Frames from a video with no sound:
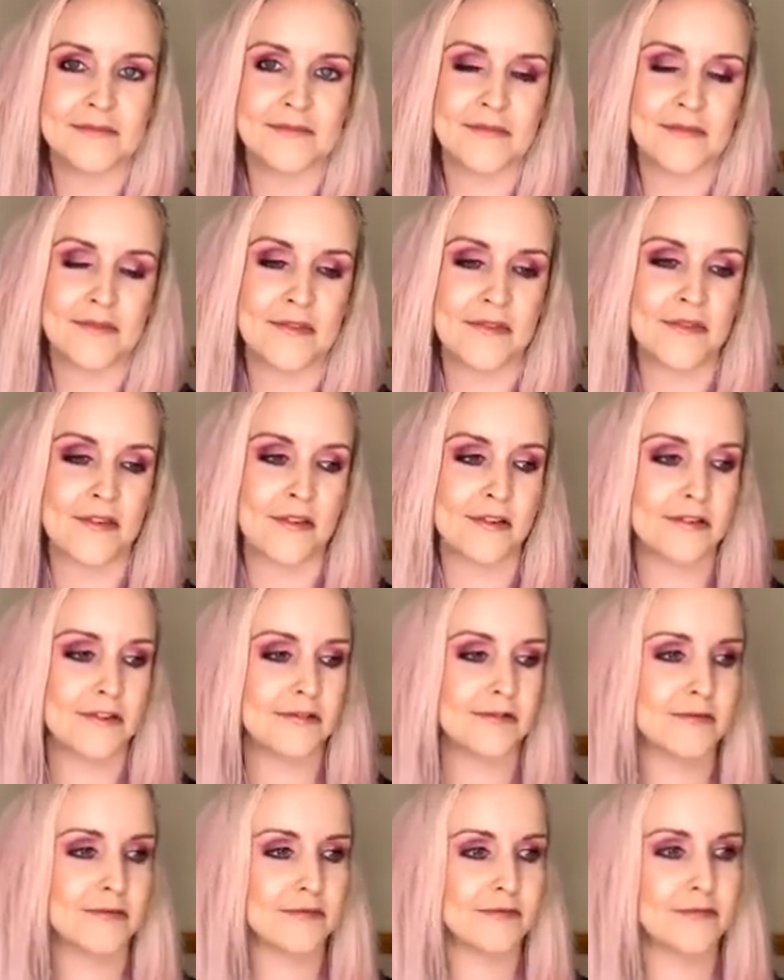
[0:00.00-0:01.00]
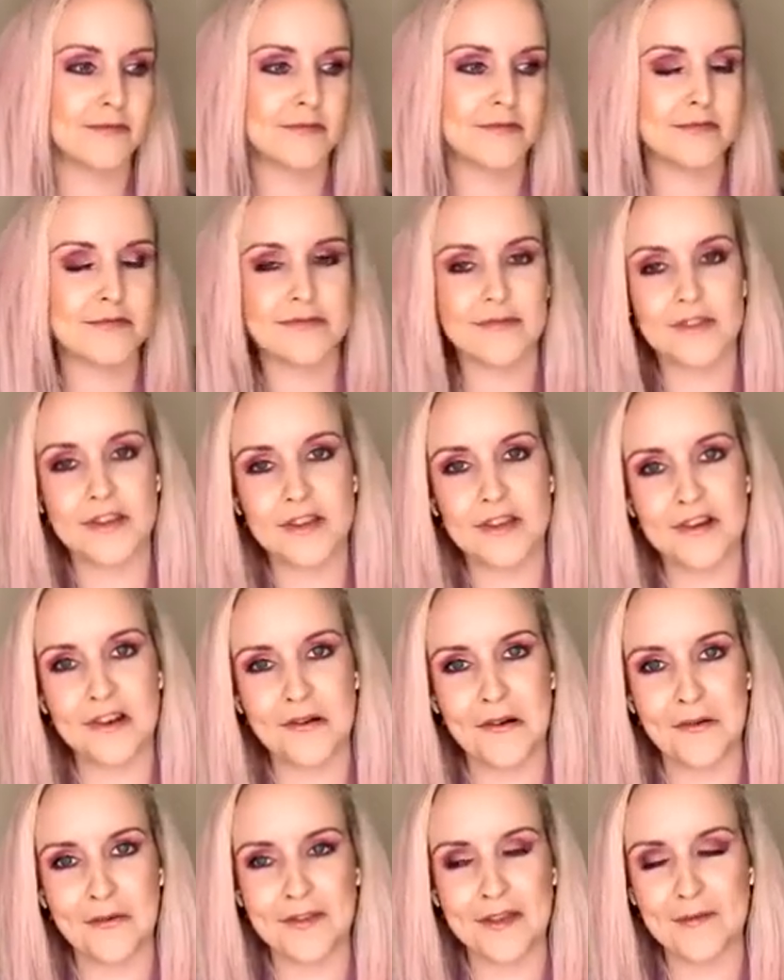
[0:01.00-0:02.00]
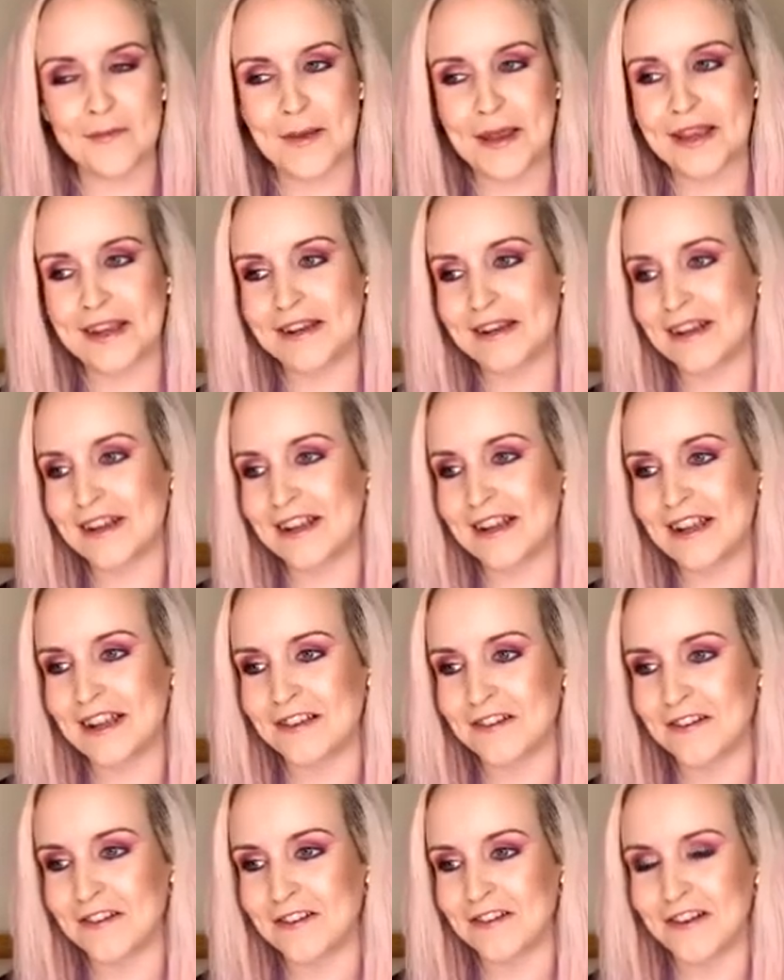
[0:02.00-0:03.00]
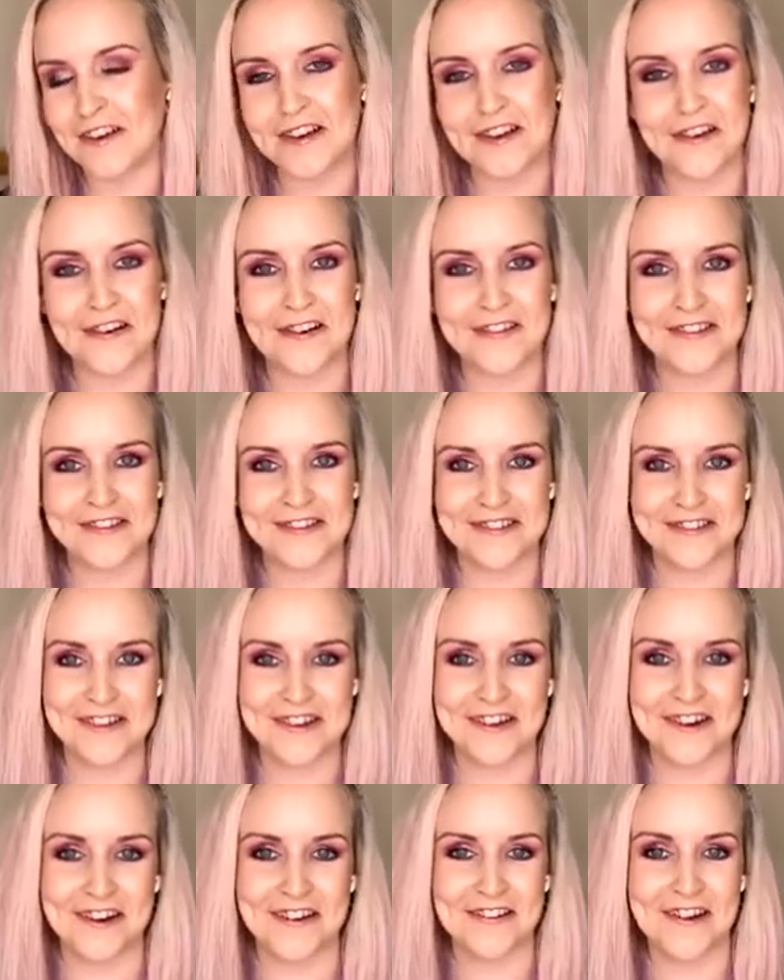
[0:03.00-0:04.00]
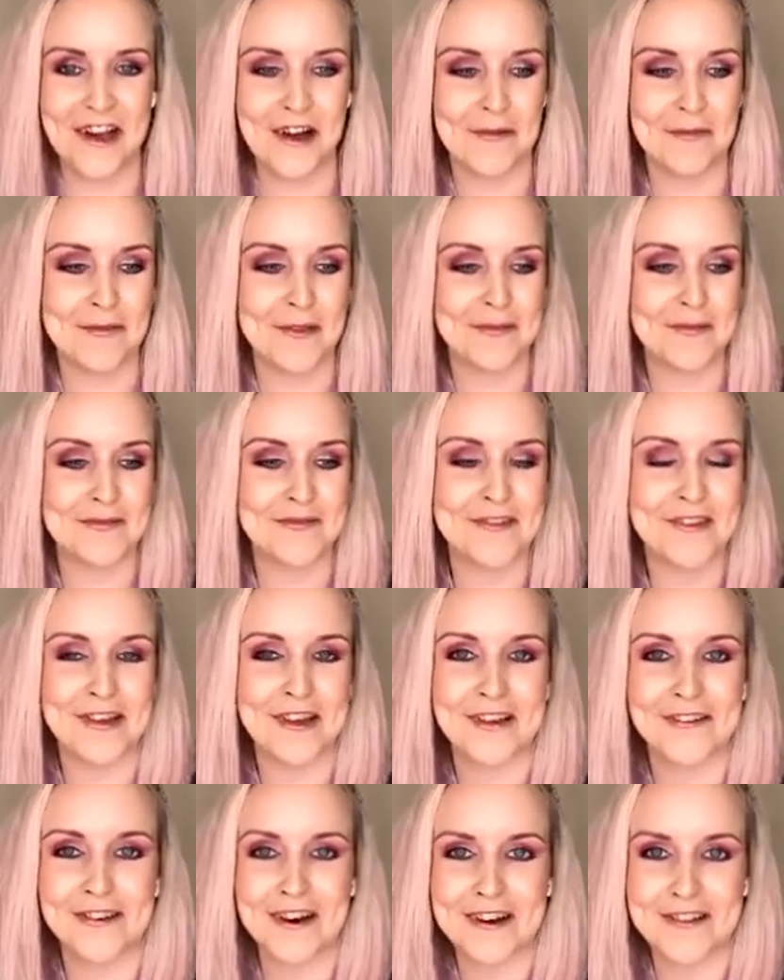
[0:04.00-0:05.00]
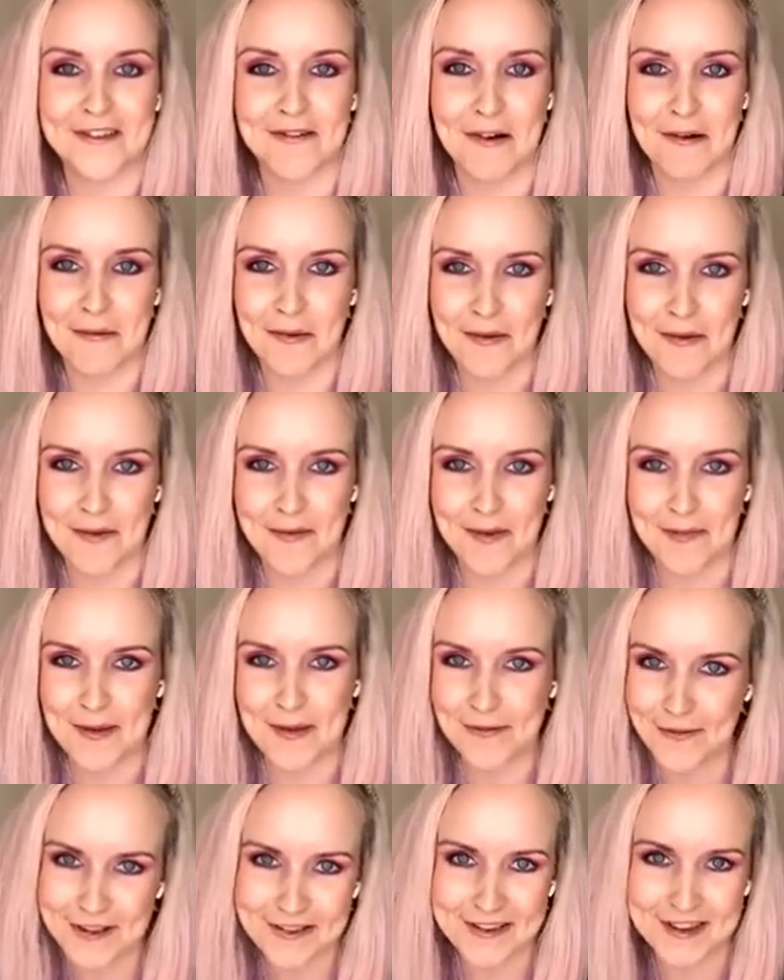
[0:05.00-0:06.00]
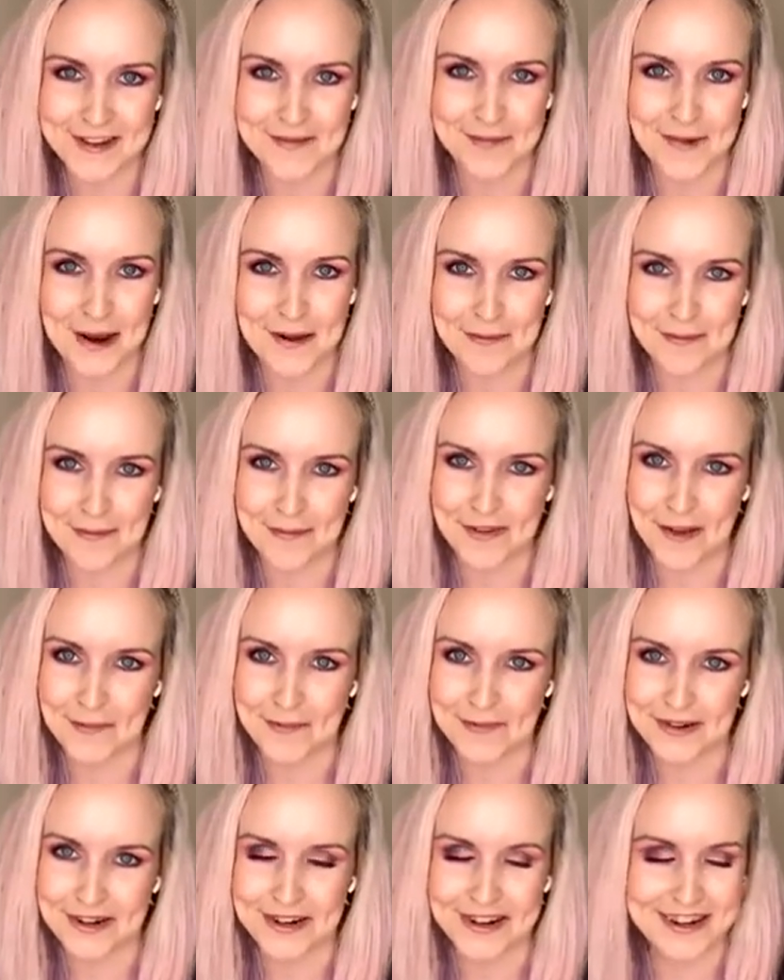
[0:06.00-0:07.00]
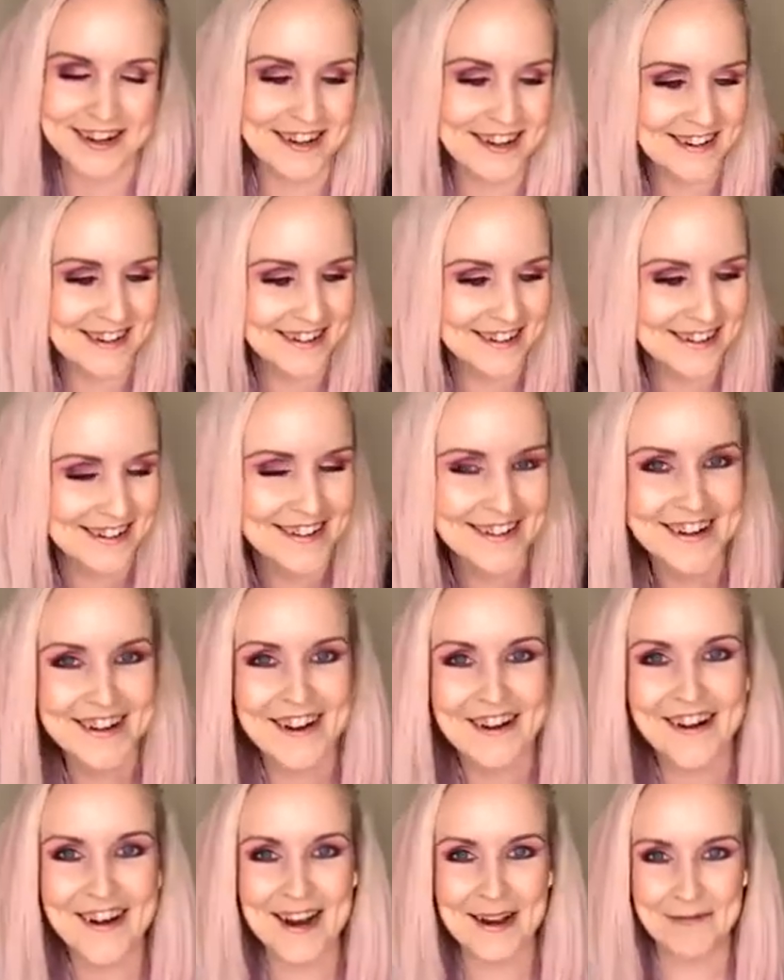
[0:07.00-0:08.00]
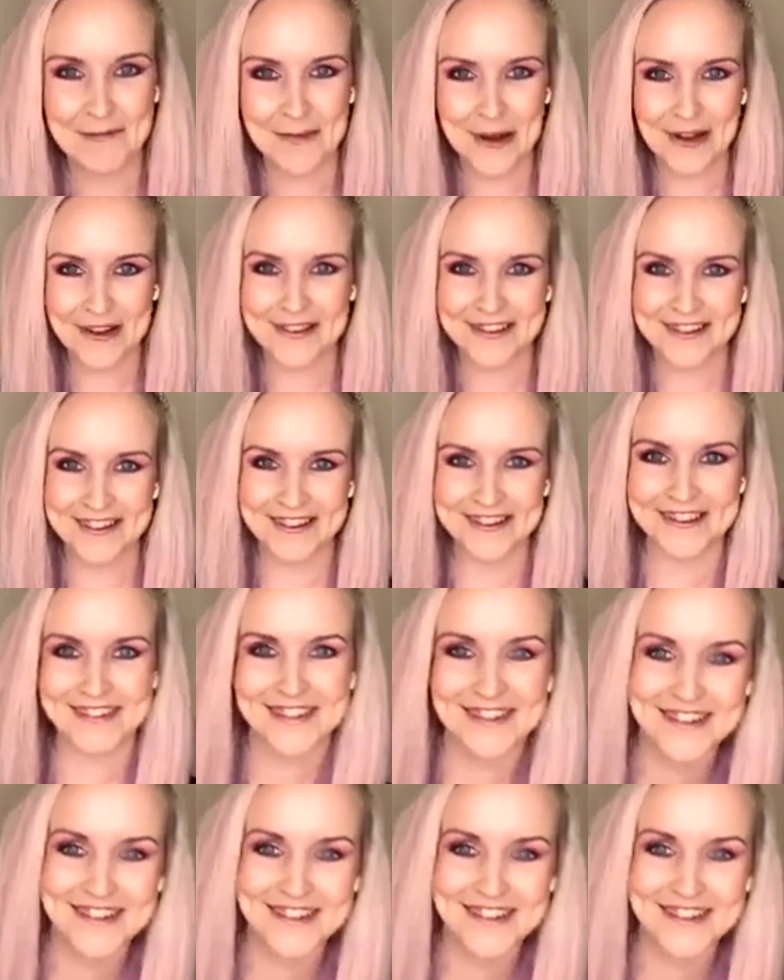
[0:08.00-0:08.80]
So, obviously being in England, I can't, help them a great deal. I want them to be fitted by somebody in person.